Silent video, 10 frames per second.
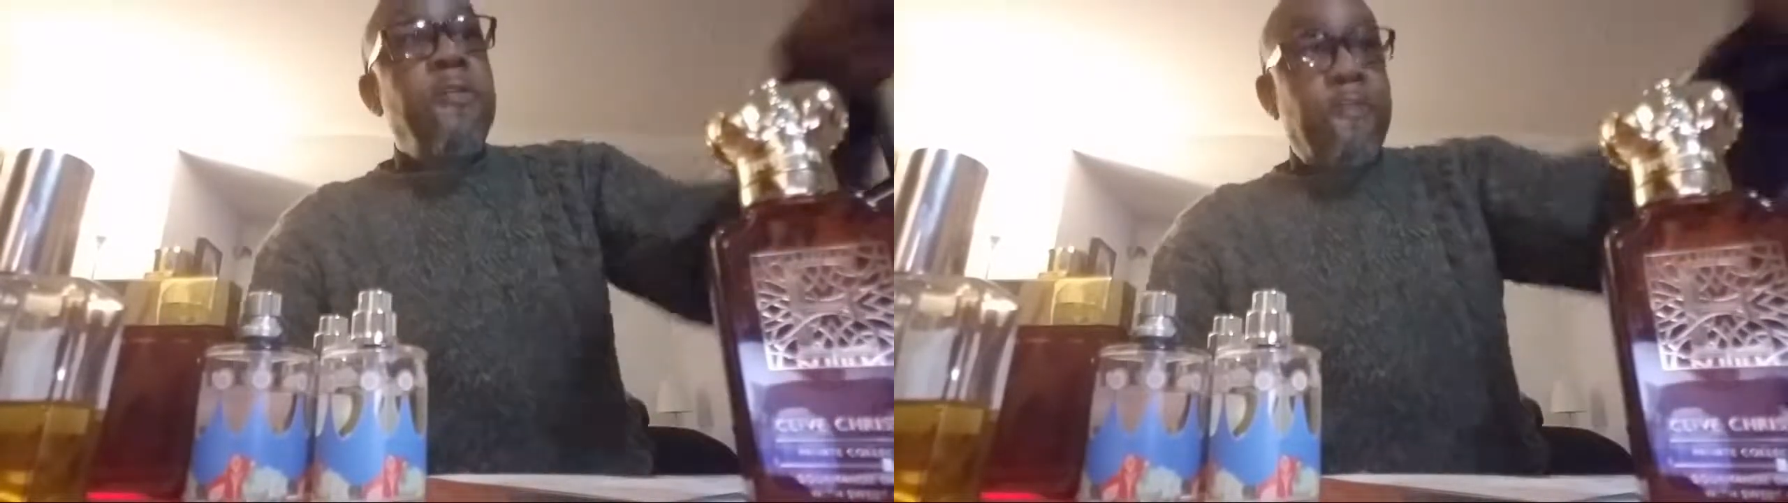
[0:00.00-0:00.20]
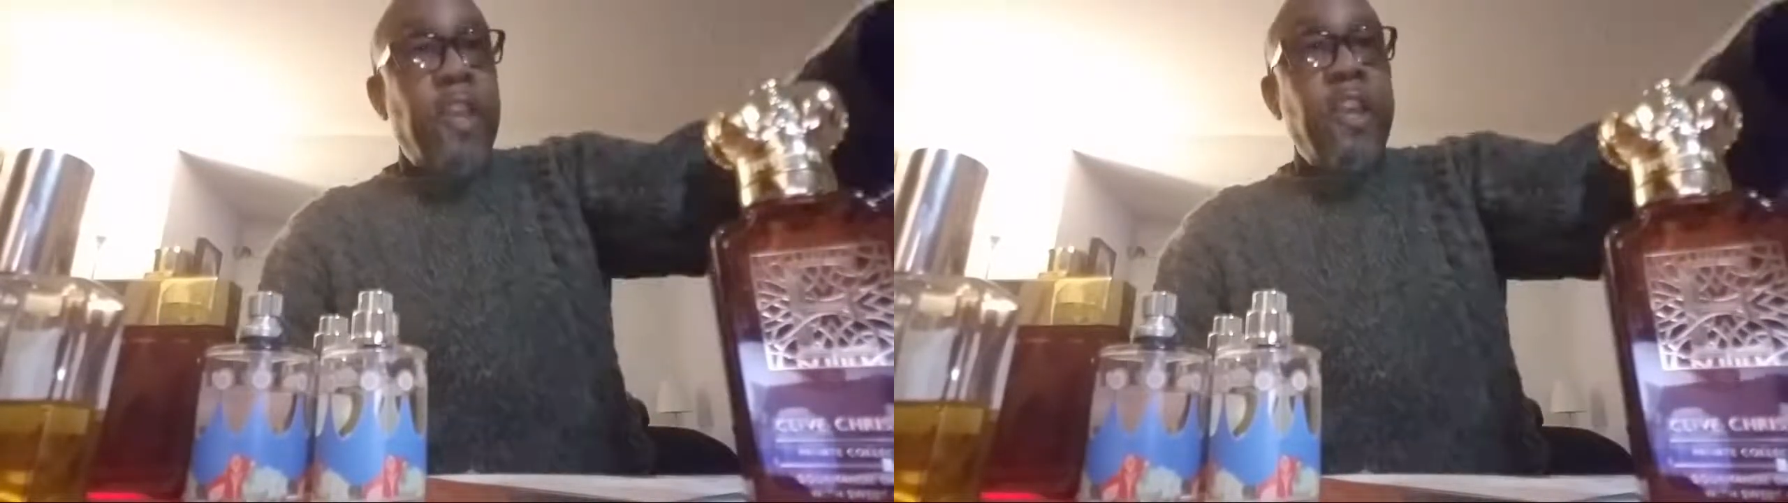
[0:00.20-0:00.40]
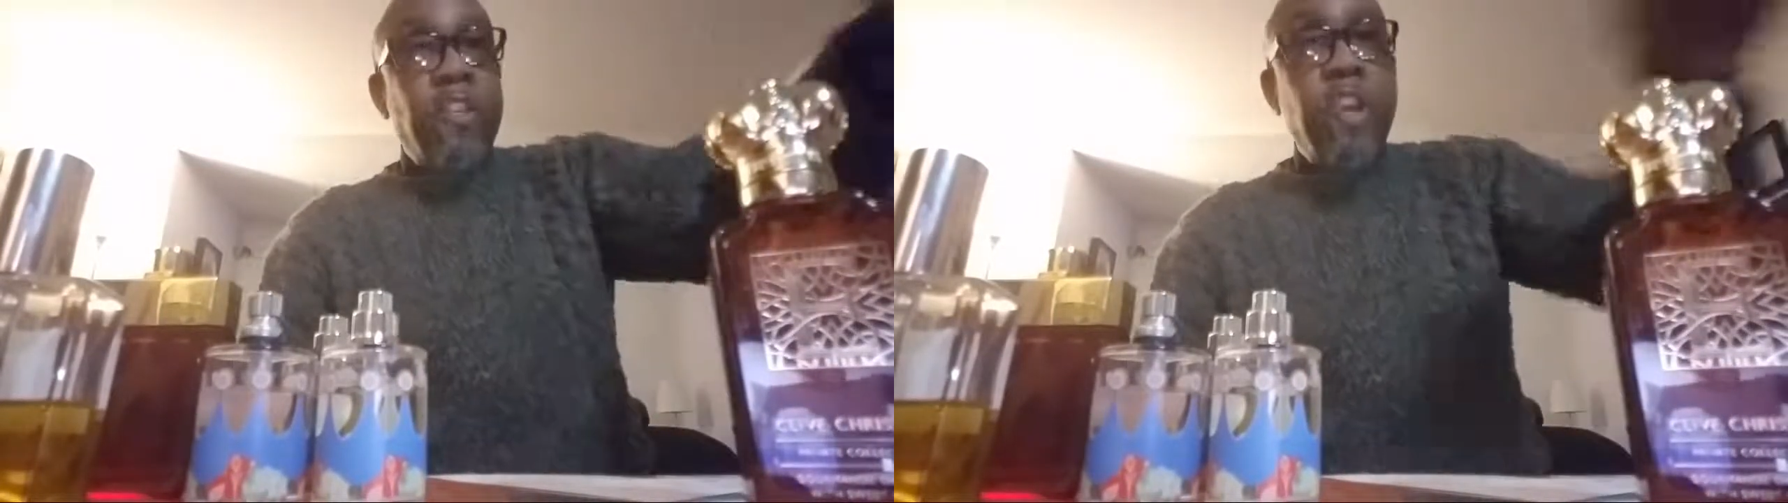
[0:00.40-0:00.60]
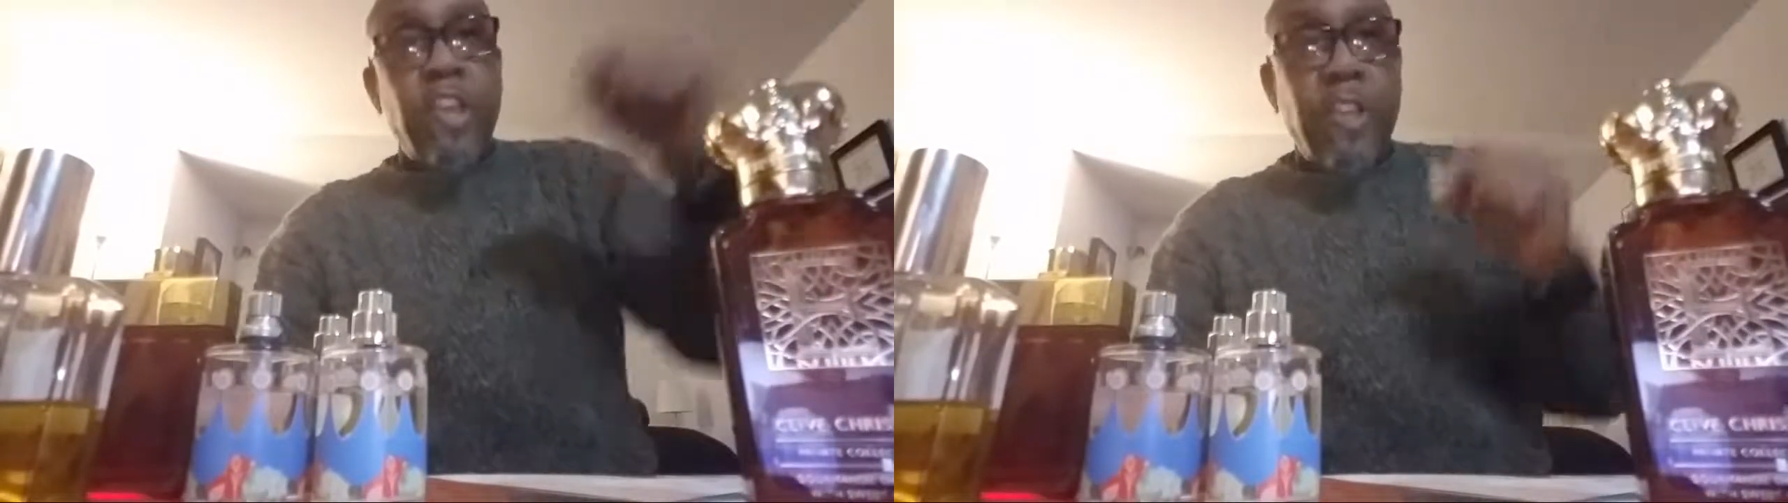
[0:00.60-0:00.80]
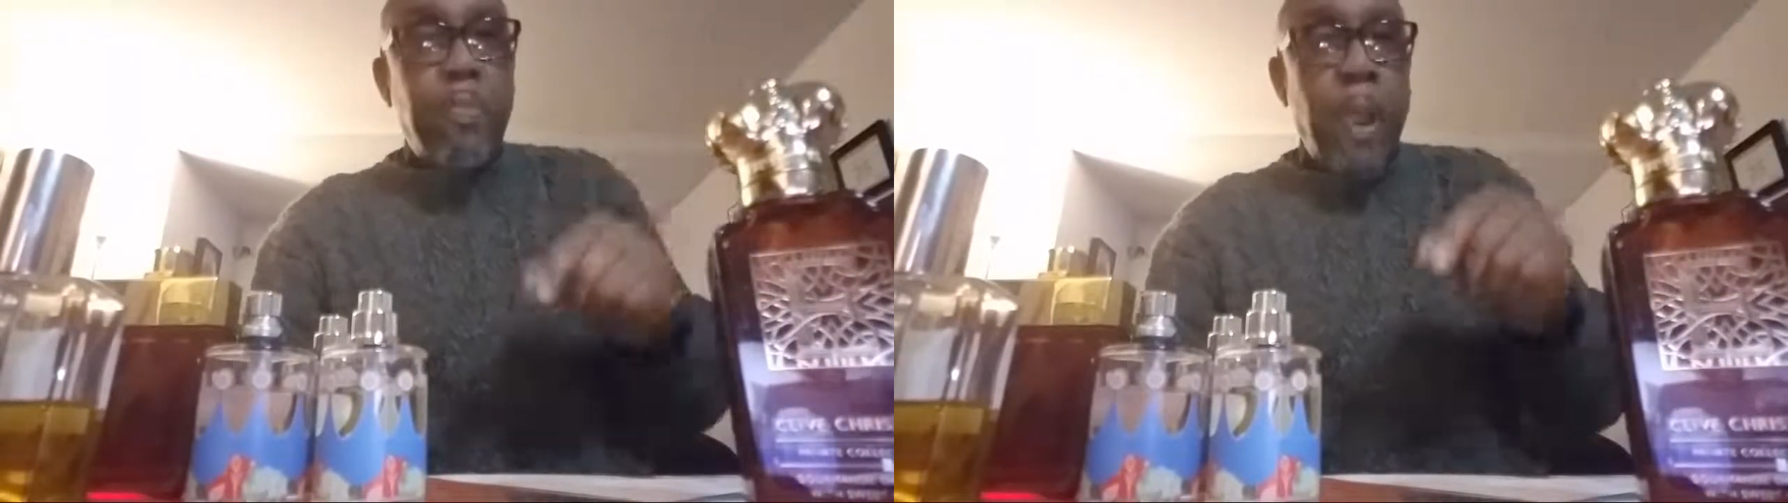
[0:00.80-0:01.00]
V is good.
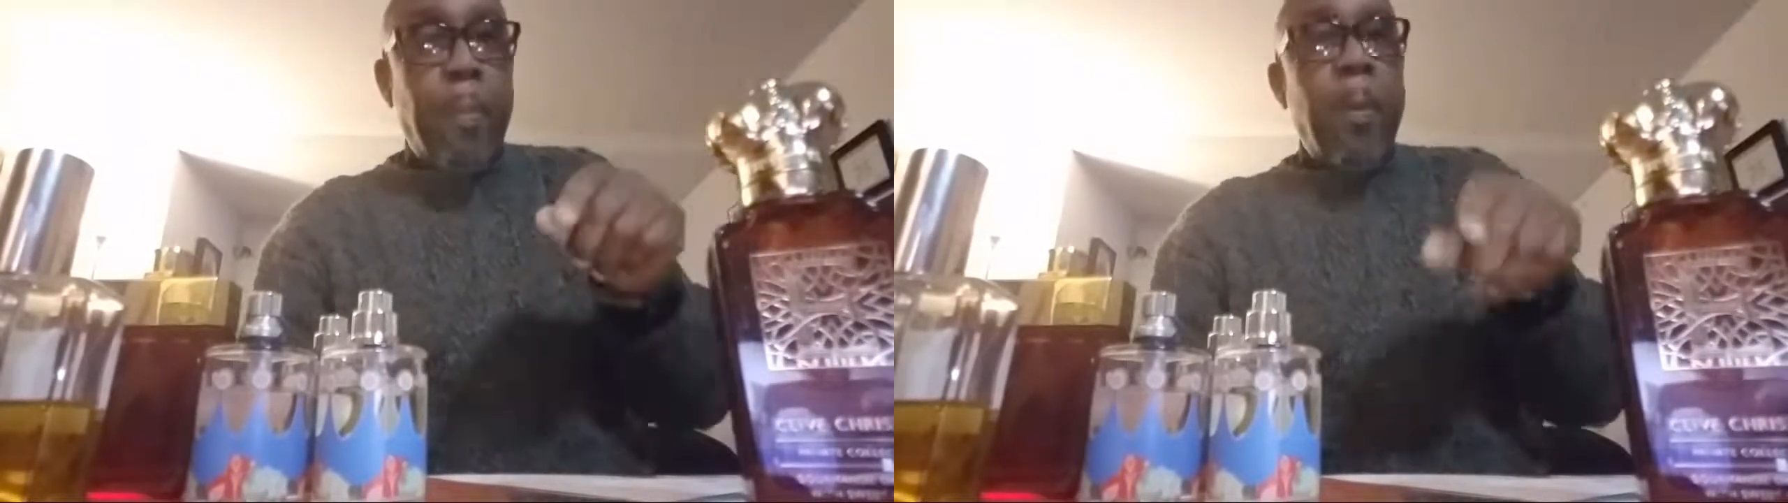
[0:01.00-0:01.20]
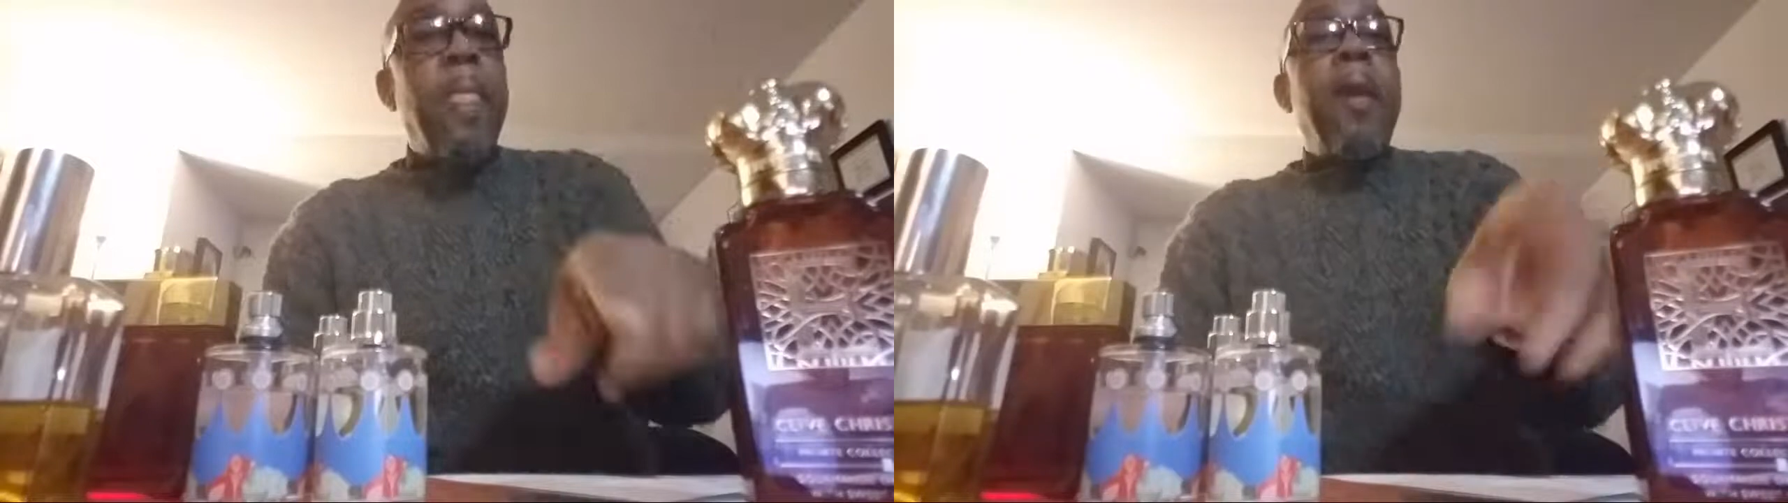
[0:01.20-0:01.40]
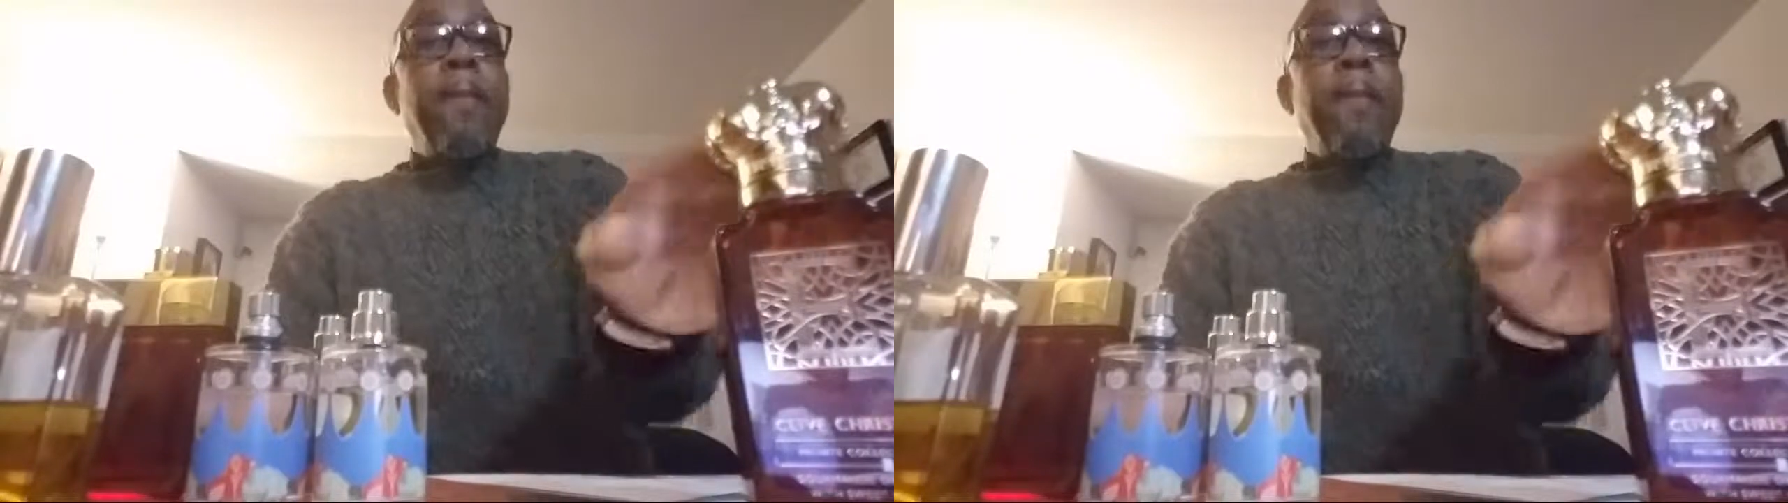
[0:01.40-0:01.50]
That's pepper,